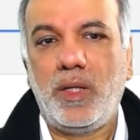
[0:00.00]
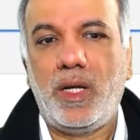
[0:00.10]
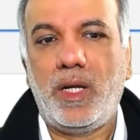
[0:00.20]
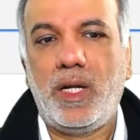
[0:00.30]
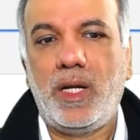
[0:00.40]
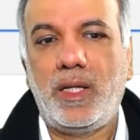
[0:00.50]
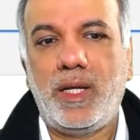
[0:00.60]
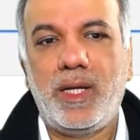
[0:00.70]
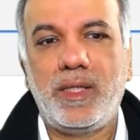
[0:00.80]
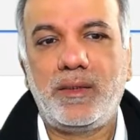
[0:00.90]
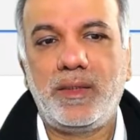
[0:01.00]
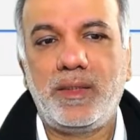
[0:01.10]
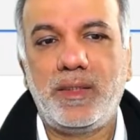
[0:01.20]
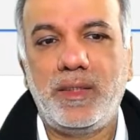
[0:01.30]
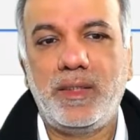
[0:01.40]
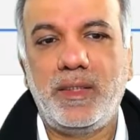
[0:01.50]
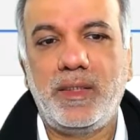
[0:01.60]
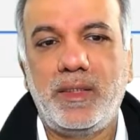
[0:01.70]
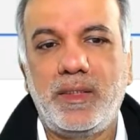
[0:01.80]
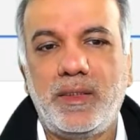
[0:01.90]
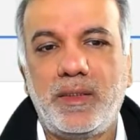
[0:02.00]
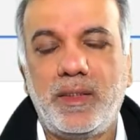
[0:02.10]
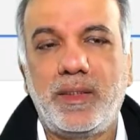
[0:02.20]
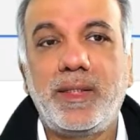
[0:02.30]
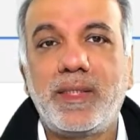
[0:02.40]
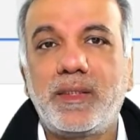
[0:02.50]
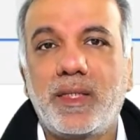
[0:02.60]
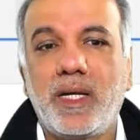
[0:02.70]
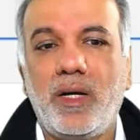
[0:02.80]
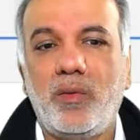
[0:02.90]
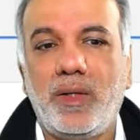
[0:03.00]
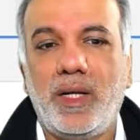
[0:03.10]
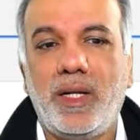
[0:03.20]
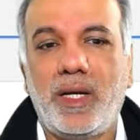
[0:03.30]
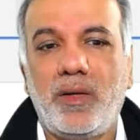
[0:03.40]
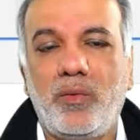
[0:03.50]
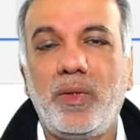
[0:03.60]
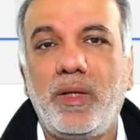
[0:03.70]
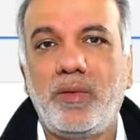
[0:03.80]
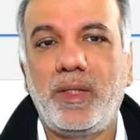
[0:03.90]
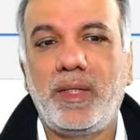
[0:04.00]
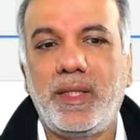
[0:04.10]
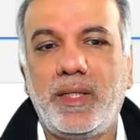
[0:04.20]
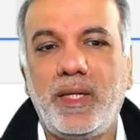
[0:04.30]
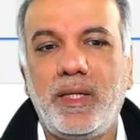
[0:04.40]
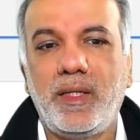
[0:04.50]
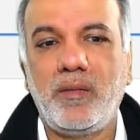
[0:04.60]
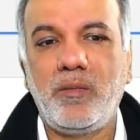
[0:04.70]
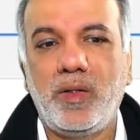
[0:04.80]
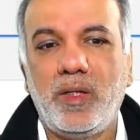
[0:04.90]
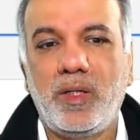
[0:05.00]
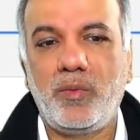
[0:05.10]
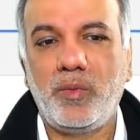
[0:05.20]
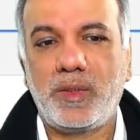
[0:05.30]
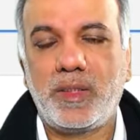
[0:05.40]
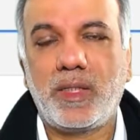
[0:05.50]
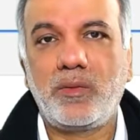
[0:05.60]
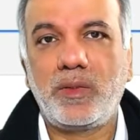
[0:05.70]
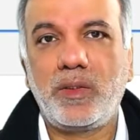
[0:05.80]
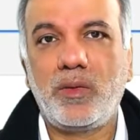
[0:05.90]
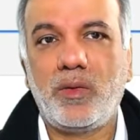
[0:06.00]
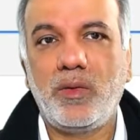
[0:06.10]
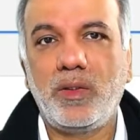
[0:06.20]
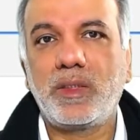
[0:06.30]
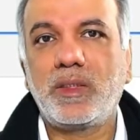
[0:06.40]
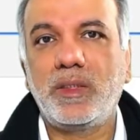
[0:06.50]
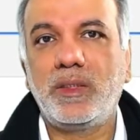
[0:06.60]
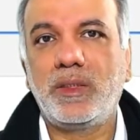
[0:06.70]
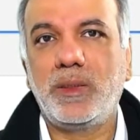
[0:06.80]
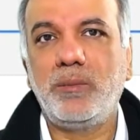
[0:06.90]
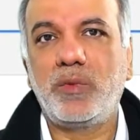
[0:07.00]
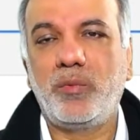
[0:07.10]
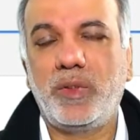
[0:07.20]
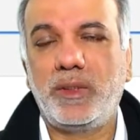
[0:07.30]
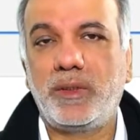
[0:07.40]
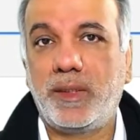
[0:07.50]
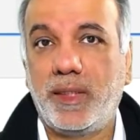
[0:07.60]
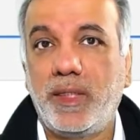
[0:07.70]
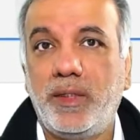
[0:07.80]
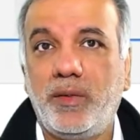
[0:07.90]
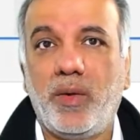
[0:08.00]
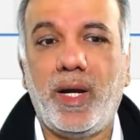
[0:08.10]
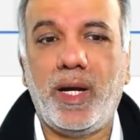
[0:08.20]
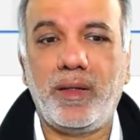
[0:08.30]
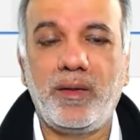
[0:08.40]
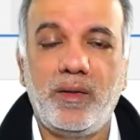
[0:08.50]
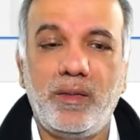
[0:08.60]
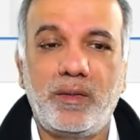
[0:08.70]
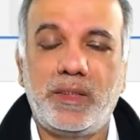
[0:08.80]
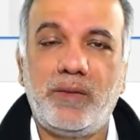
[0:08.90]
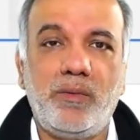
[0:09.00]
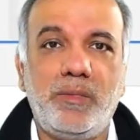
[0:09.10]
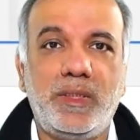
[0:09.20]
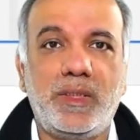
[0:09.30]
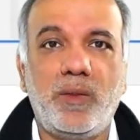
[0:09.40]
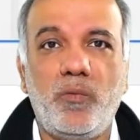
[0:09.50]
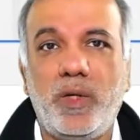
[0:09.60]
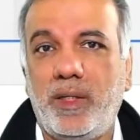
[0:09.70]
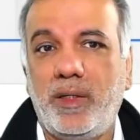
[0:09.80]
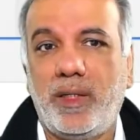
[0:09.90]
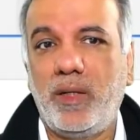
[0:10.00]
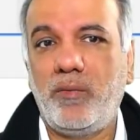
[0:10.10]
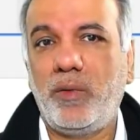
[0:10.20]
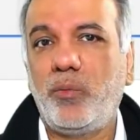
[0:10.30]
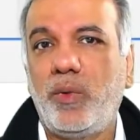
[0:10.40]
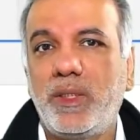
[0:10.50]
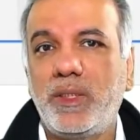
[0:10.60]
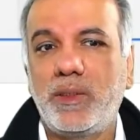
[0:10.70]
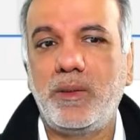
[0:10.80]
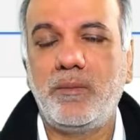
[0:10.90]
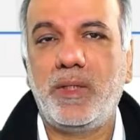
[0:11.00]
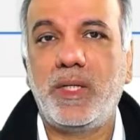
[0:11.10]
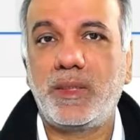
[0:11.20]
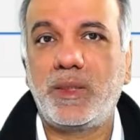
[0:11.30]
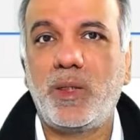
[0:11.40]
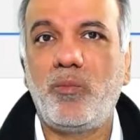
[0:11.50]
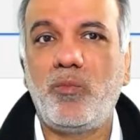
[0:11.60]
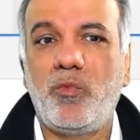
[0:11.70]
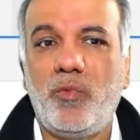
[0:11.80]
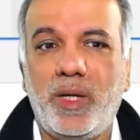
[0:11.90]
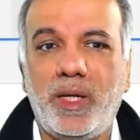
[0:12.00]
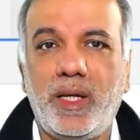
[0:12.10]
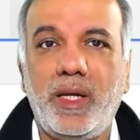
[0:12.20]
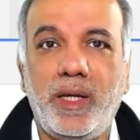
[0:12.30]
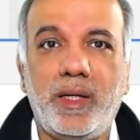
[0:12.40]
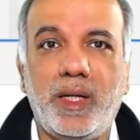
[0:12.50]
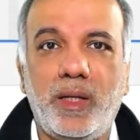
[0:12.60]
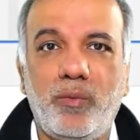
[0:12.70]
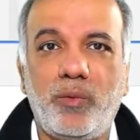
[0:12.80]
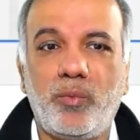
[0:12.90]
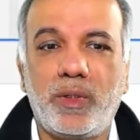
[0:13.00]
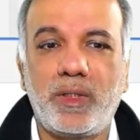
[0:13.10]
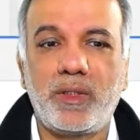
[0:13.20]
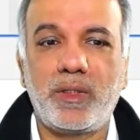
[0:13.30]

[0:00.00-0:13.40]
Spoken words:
And as this is a test account and I don't have any data in here, you will start to see all the search terms which triggered your ad. So there will be some very relevant ones and some very irrelevant ones.